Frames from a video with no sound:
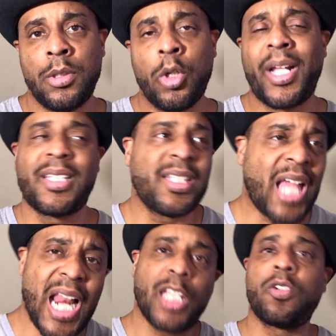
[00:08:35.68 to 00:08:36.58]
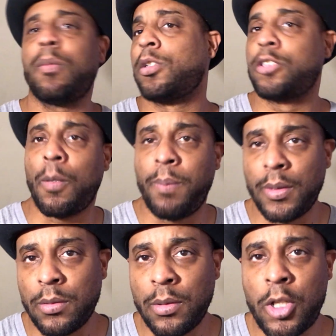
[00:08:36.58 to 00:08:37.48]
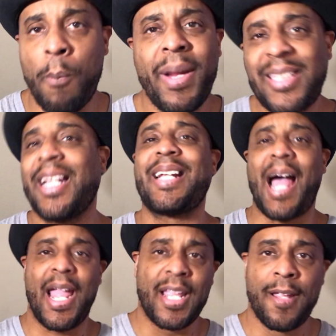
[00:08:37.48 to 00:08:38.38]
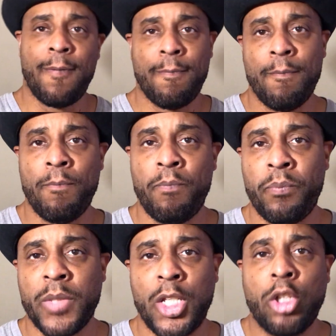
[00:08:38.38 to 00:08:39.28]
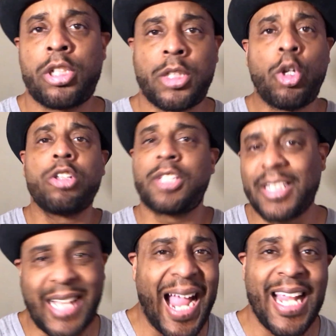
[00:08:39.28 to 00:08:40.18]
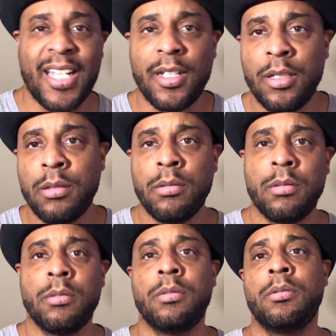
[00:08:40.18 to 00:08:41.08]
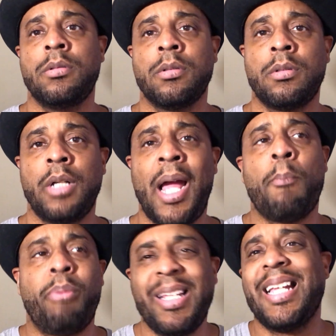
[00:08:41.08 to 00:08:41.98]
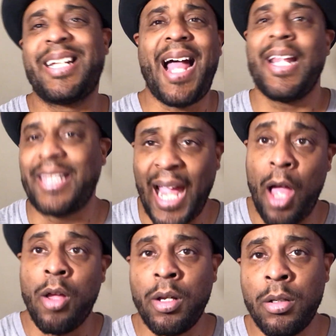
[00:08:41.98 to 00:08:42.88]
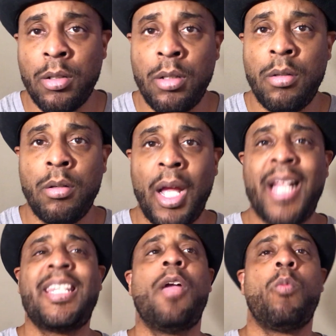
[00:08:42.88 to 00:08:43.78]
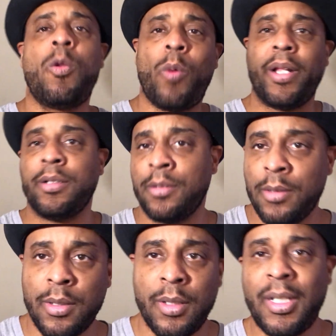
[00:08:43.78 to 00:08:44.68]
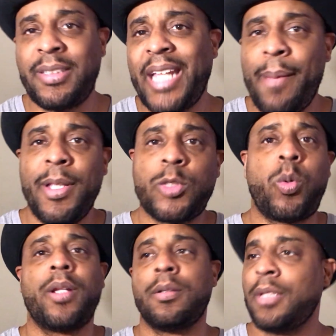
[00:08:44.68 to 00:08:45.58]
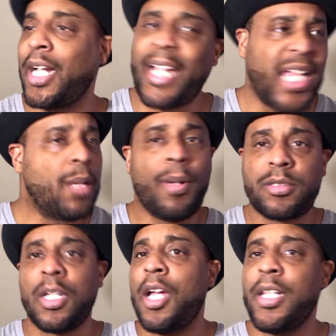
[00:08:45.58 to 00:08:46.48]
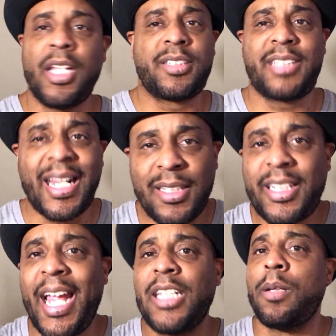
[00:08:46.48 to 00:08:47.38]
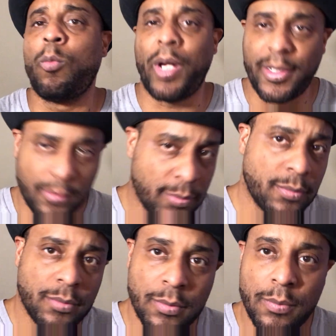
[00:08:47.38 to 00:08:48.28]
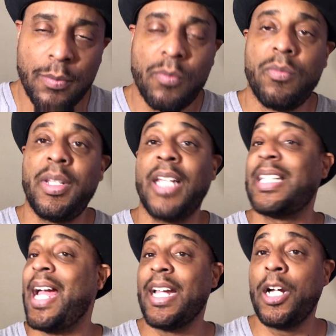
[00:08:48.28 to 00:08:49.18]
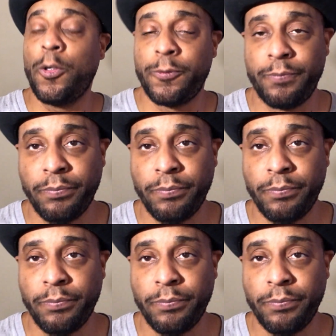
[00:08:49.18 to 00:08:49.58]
You get the knowledge from the serpent. You meet the guy. You seduce the guy. And bring the guy down. And then we win. The demons win. The kingdom of the Satan kingdom win. That's how it go.